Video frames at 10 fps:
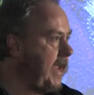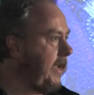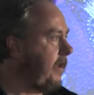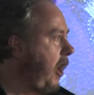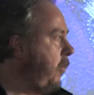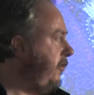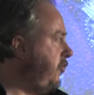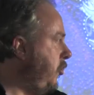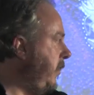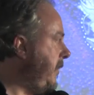it, I will
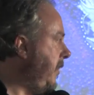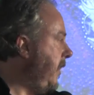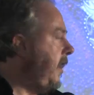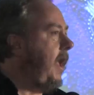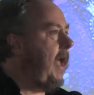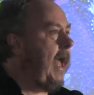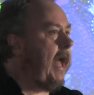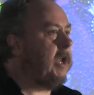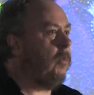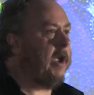do it
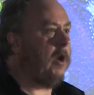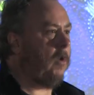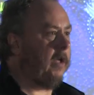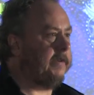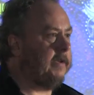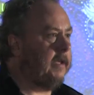any way I want.